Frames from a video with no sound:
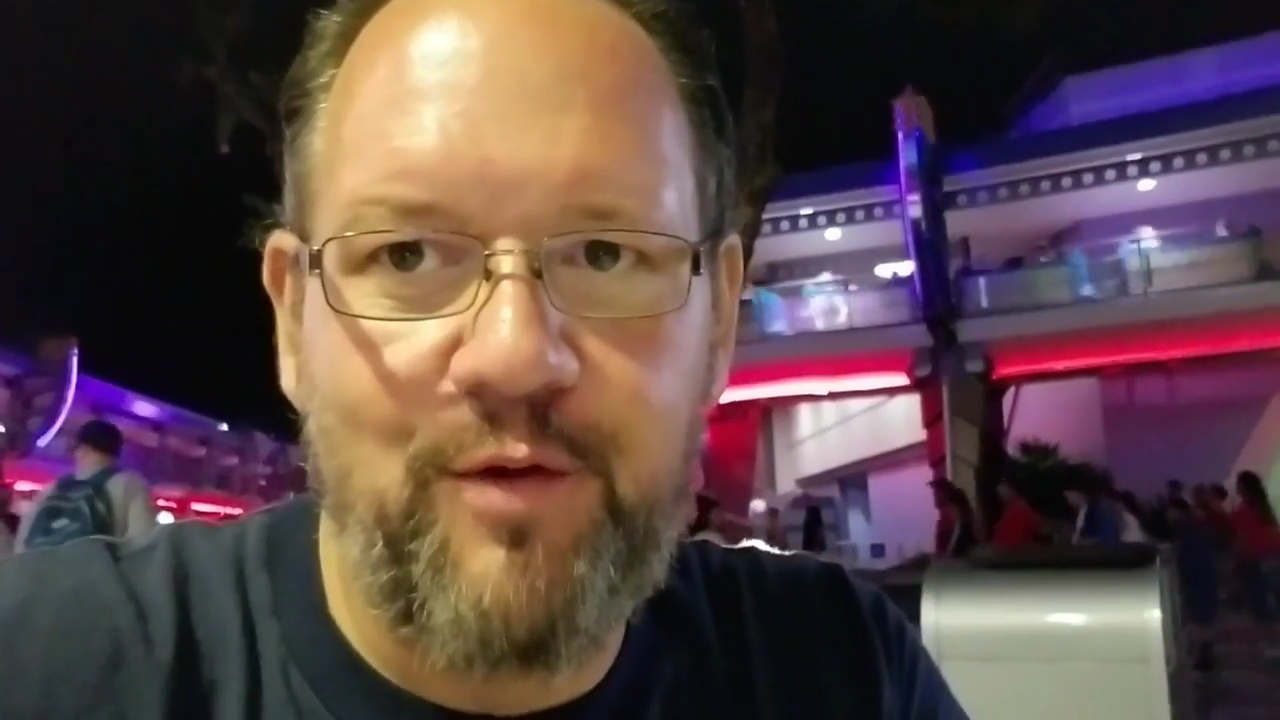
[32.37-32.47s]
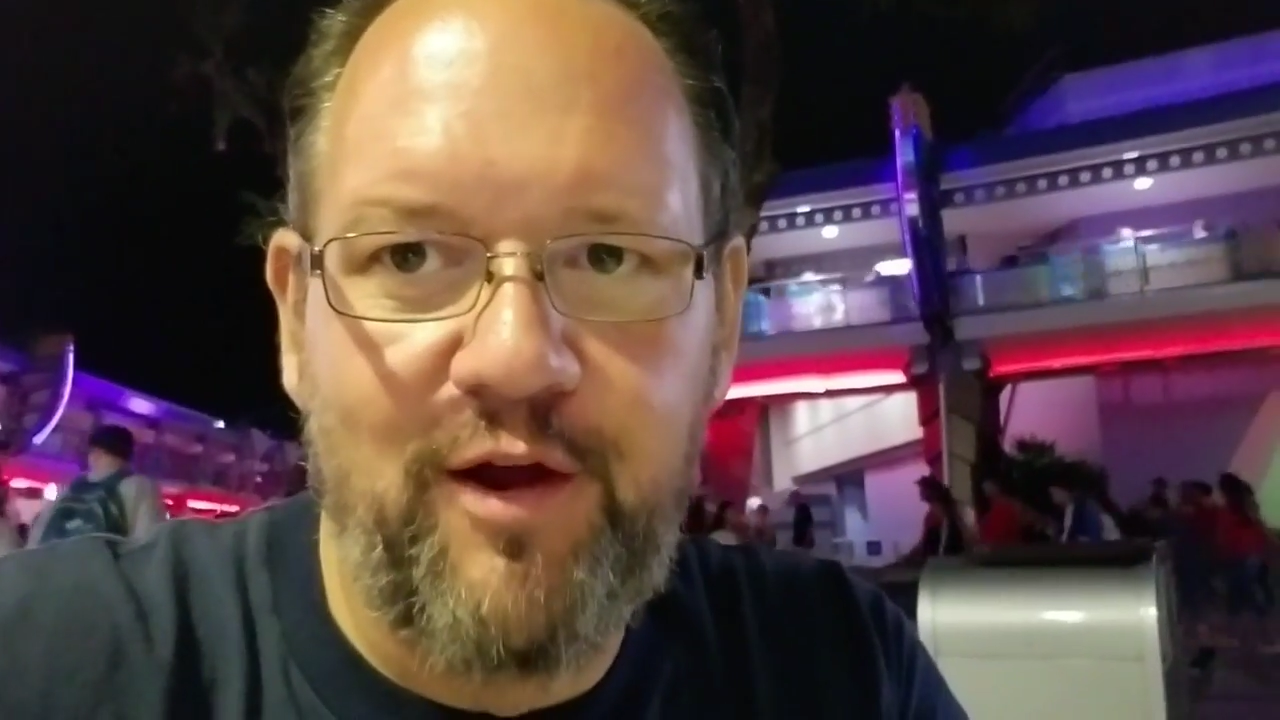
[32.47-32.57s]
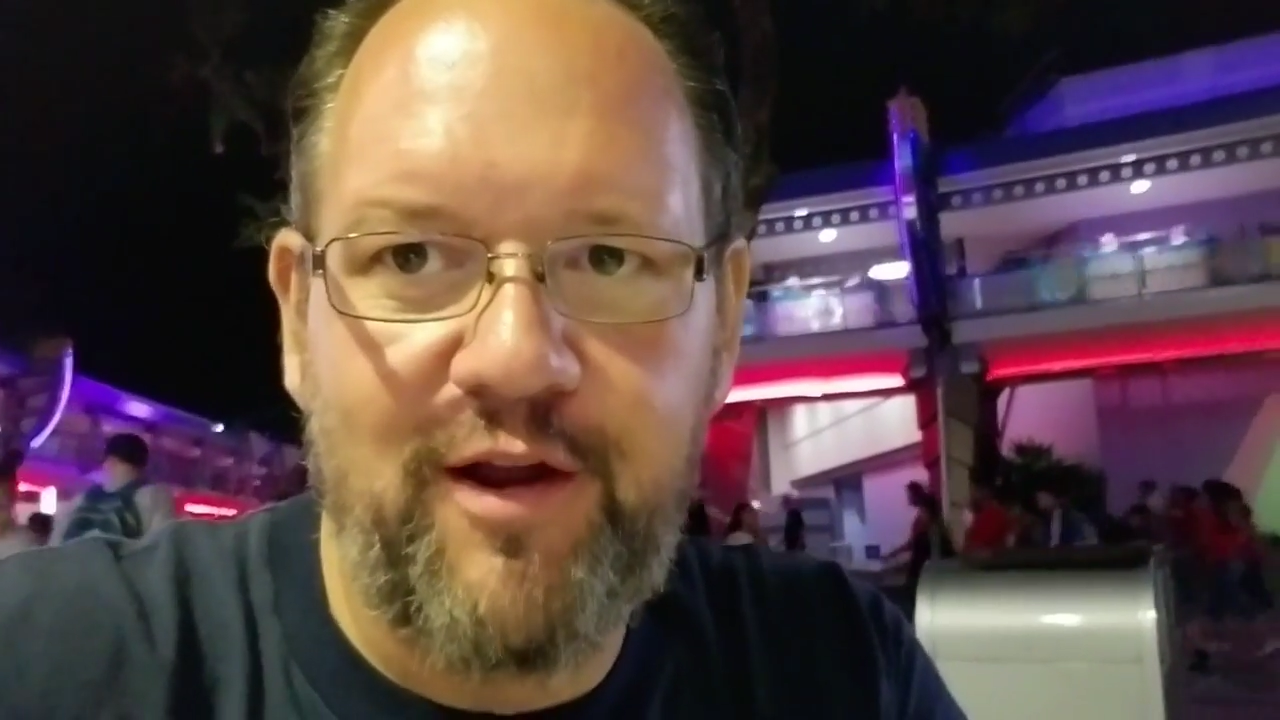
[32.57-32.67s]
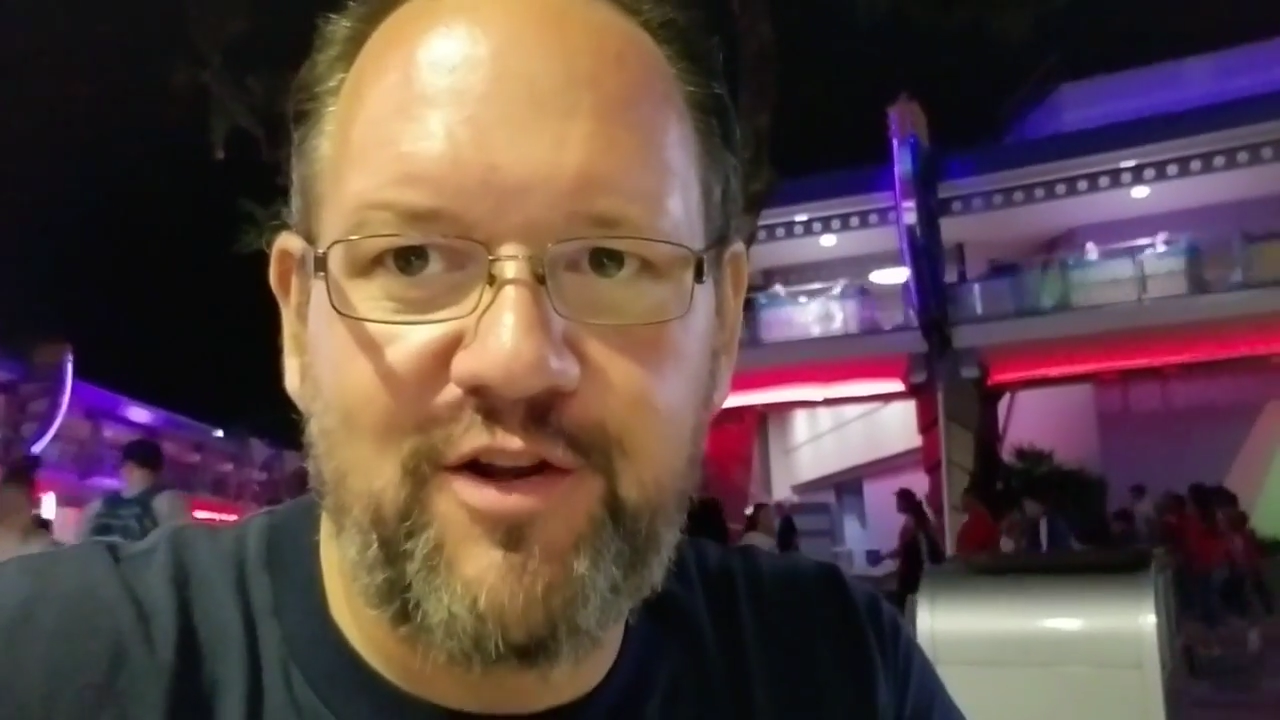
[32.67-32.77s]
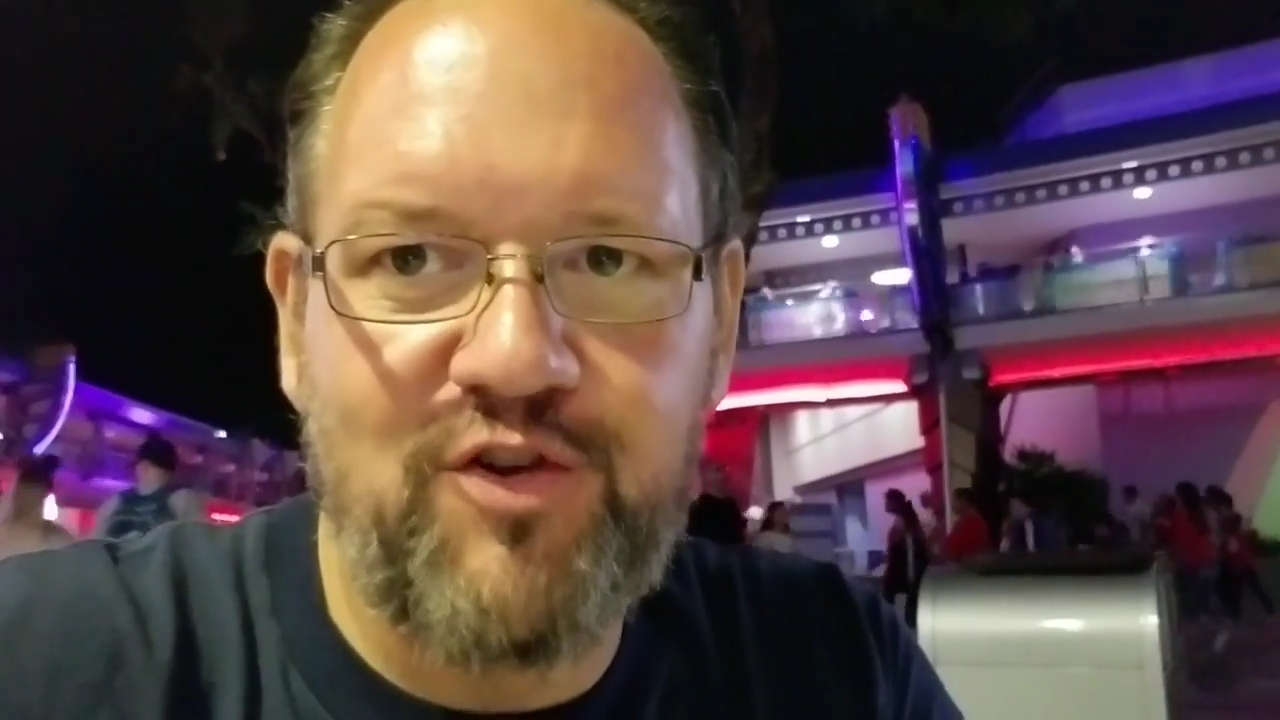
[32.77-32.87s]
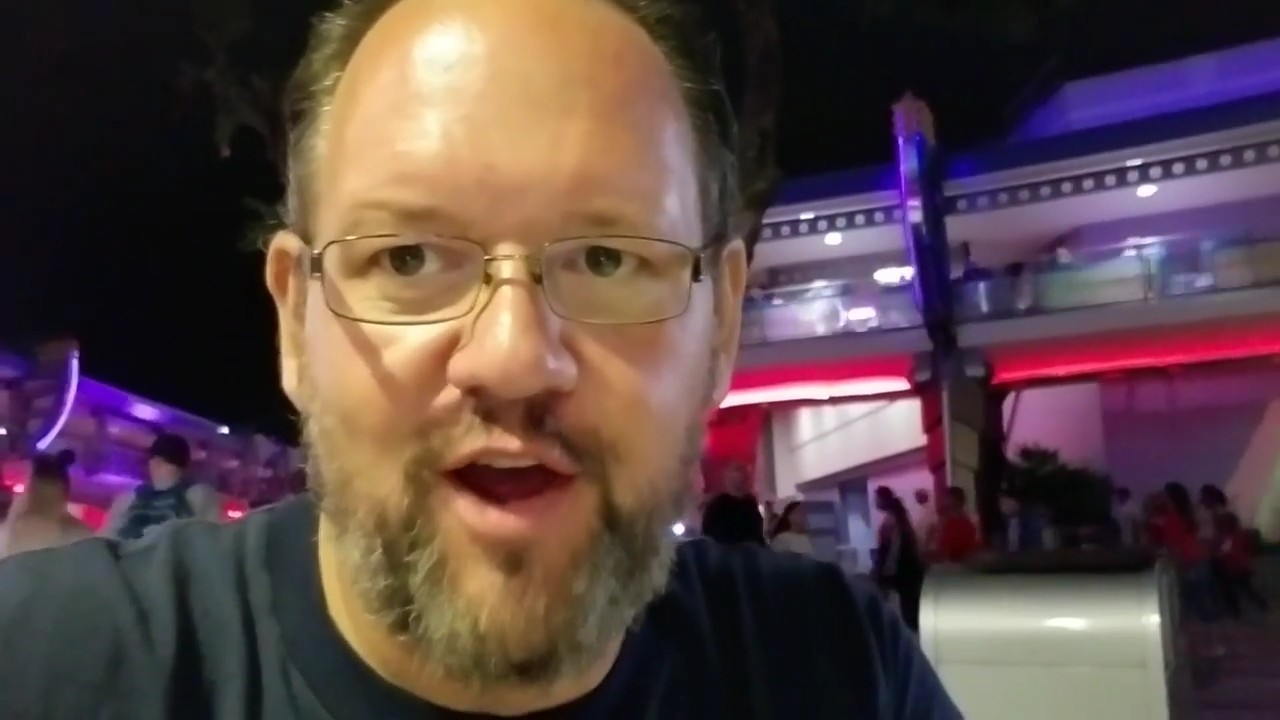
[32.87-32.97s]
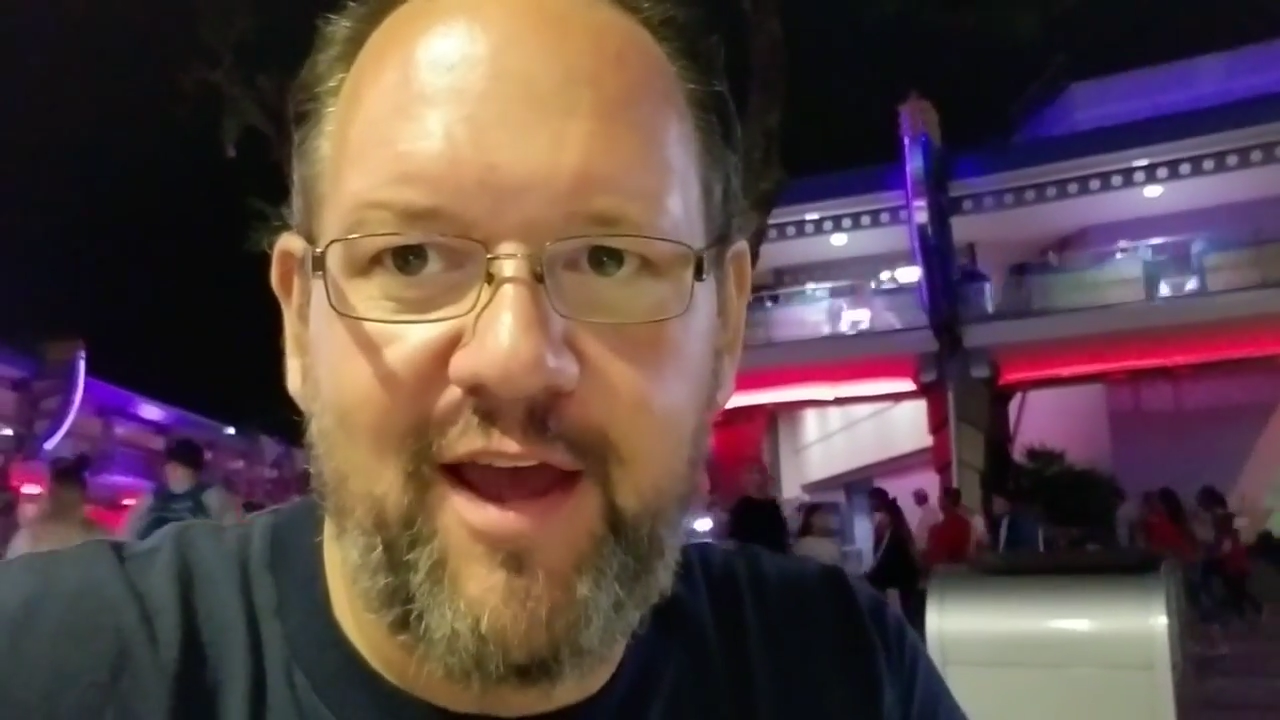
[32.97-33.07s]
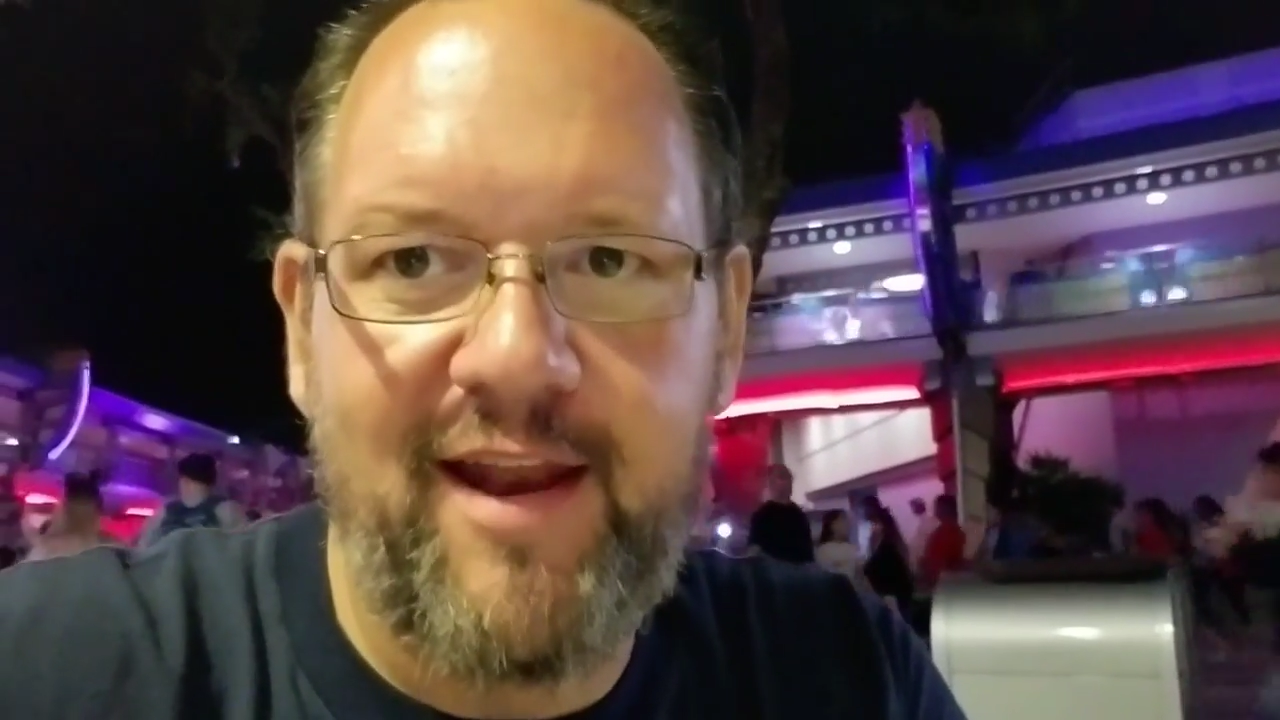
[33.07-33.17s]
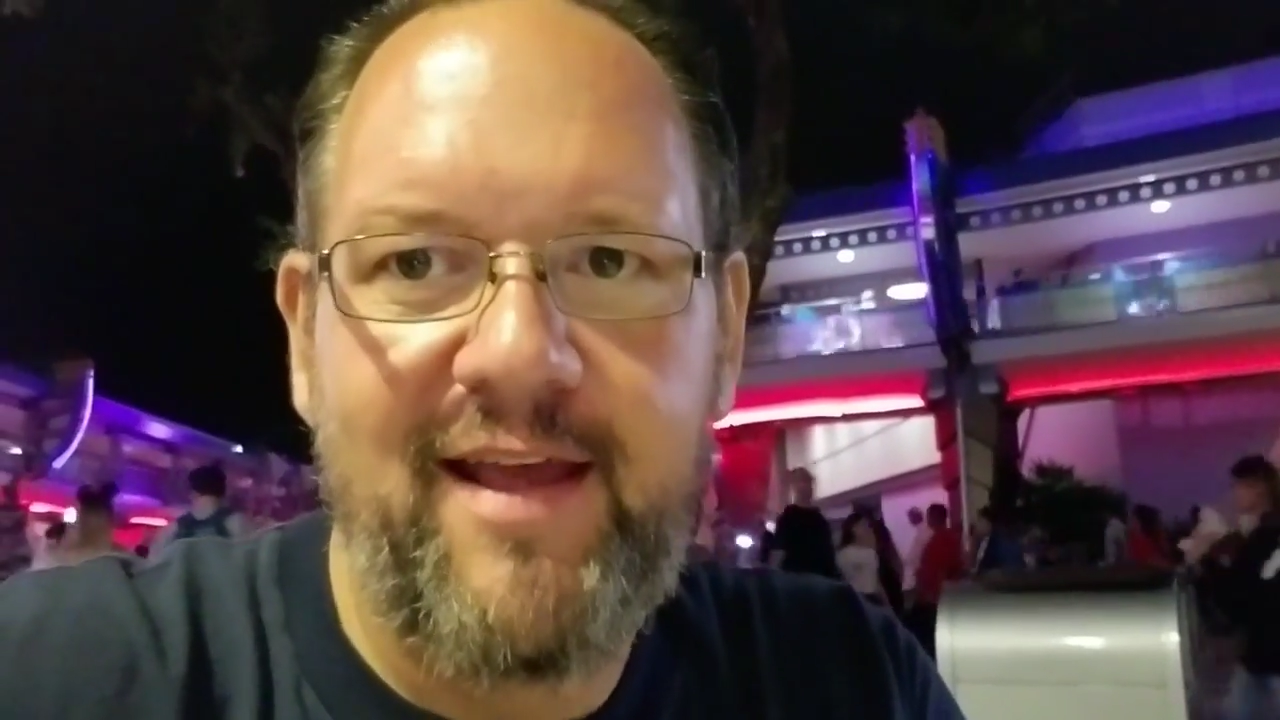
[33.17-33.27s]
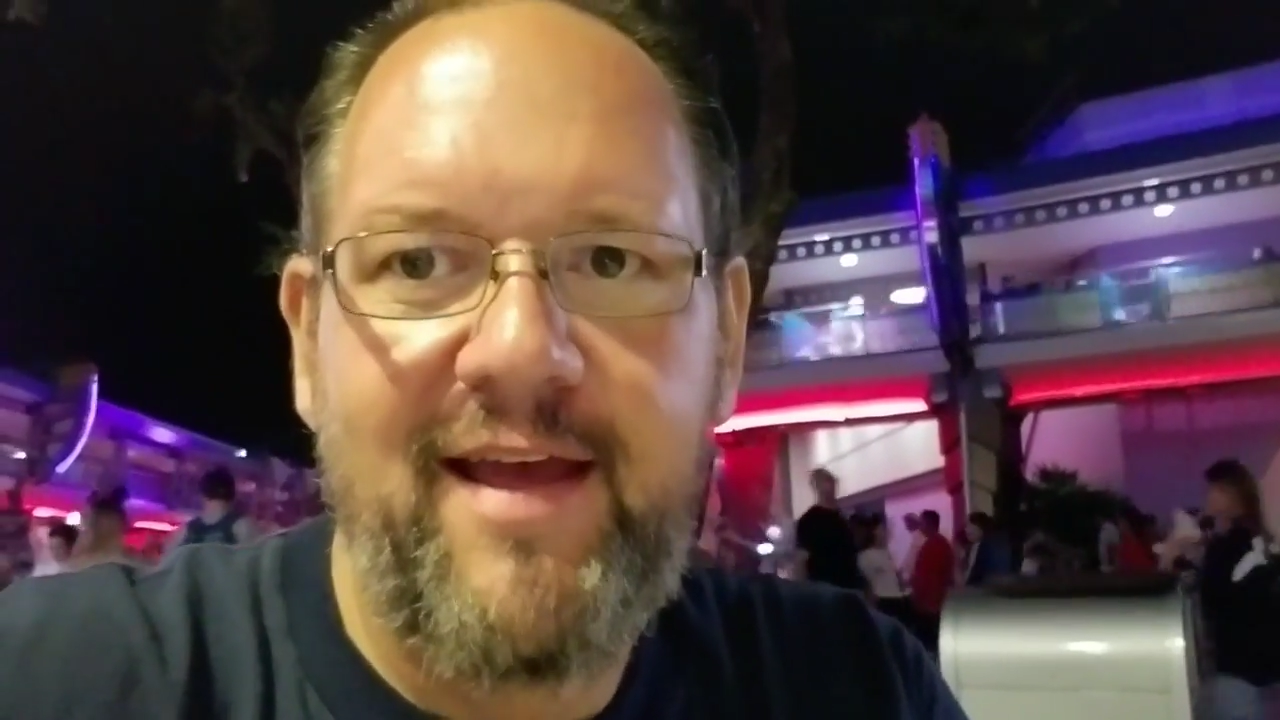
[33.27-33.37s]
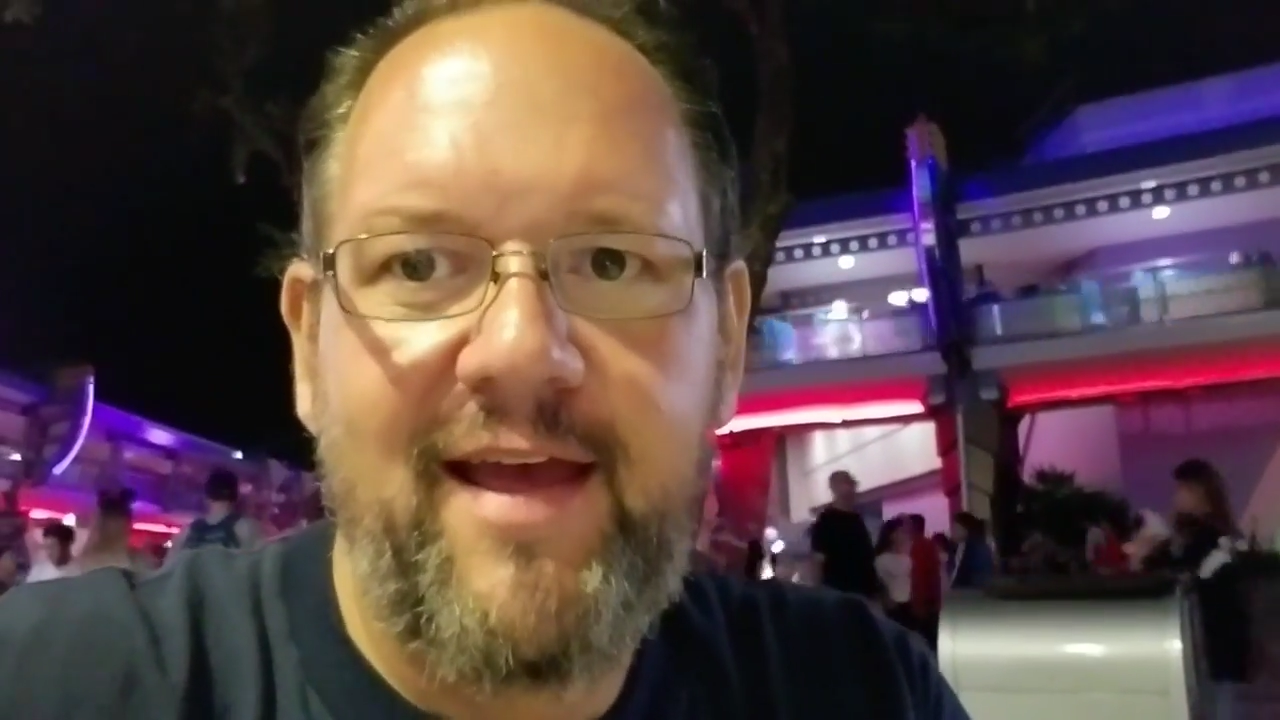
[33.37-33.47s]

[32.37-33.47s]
We are going to try it,